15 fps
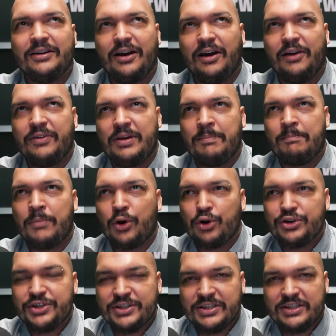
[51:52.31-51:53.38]
of
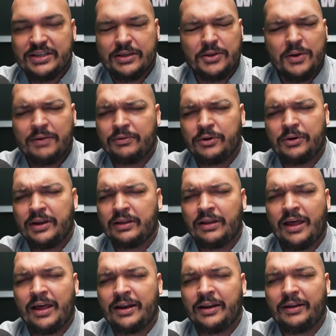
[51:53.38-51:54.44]
emergency, you have a great line.